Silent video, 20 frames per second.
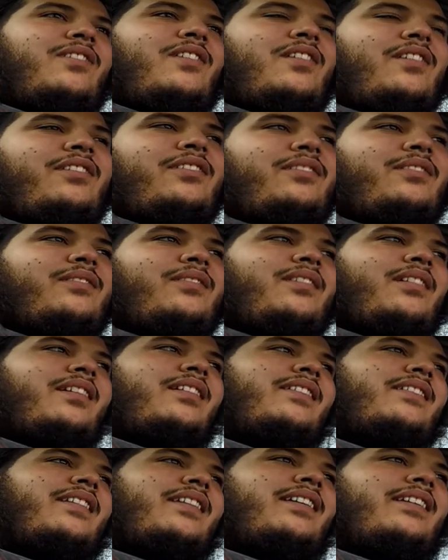cars are
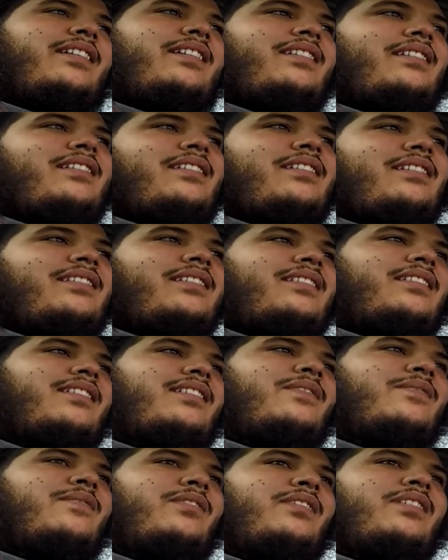kind of like,
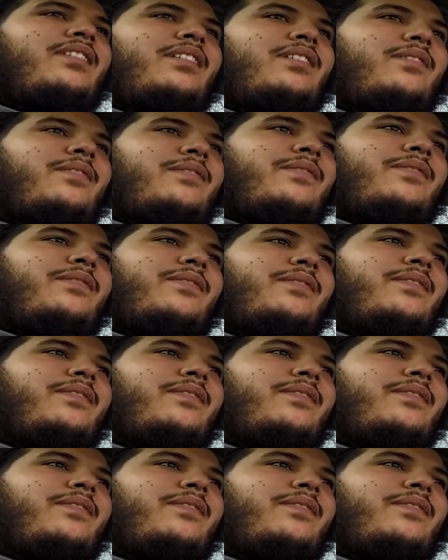if you think of